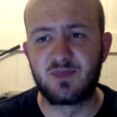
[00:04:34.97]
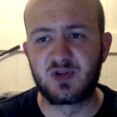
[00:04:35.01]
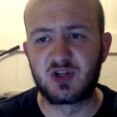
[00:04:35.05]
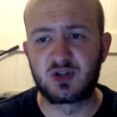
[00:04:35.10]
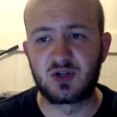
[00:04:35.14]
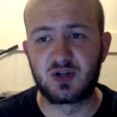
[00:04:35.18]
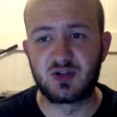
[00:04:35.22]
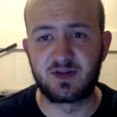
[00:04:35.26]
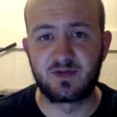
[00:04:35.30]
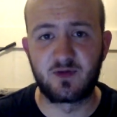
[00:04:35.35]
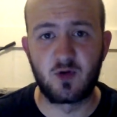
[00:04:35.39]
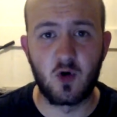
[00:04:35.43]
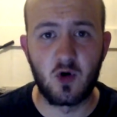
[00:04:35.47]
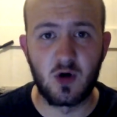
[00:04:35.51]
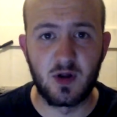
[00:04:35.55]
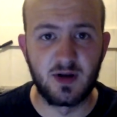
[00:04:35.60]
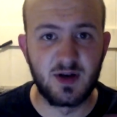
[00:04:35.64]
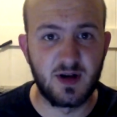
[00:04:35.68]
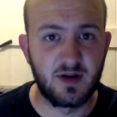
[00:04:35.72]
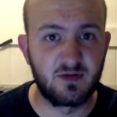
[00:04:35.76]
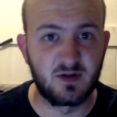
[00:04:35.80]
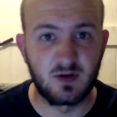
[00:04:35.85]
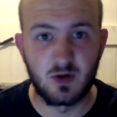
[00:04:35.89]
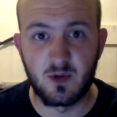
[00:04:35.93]
just because I've got
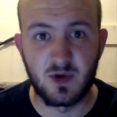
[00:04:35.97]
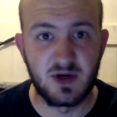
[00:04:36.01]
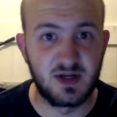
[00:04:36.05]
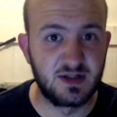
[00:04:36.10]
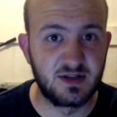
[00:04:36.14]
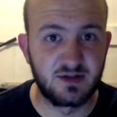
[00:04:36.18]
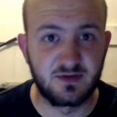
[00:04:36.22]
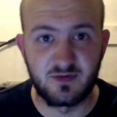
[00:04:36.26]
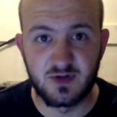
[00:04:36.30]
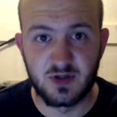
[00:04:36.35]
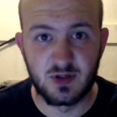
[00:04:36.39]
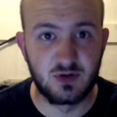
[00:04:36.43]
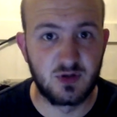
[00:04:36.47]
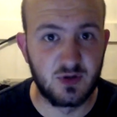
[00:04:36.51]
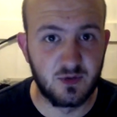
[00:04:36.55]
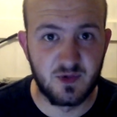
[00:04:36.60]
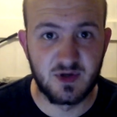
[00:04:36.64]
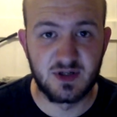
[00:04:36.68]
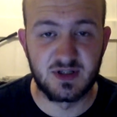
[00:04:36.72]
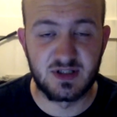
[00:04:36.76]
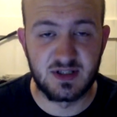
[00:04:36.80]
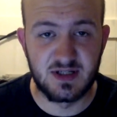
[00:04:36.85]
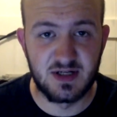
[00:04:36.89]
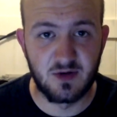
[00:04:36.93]
enough ingredients for you to
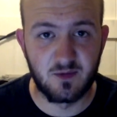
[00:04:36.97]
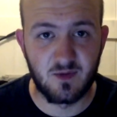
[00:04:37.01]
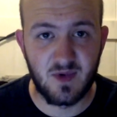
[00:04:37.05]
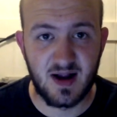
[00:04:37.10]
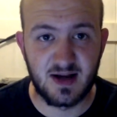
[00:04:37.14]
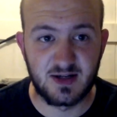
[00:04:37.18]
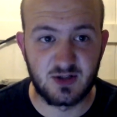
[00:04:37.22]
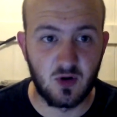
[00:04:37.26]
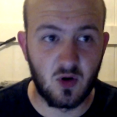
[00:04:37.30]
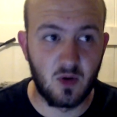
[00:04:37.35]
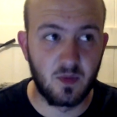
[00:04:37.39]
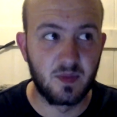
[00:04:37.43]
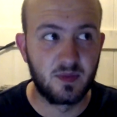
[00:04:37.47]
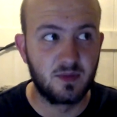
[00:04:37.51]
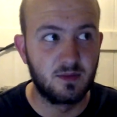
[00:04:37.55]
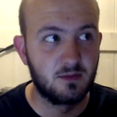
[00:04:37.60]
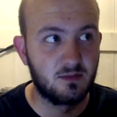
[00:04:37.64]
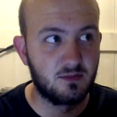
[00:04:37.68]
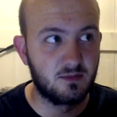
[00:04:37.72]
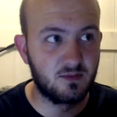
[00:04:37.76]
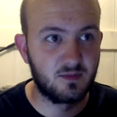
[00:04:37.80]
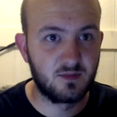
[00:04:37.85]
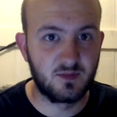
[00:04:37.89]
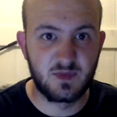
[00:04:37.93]
reach Scenerex on